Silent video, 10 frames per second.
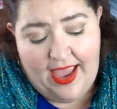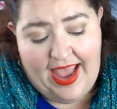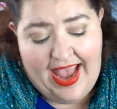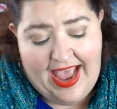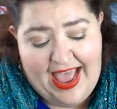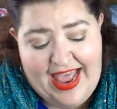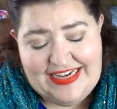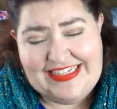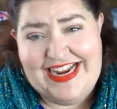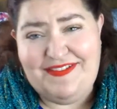
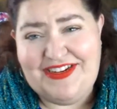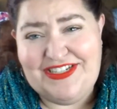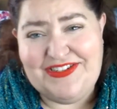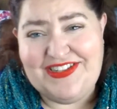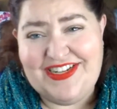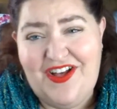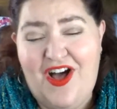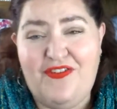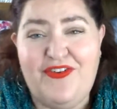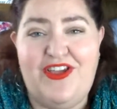And today I'm going to do a little
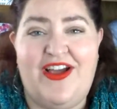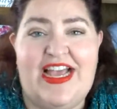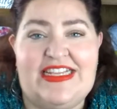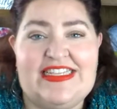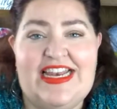haul for you guys.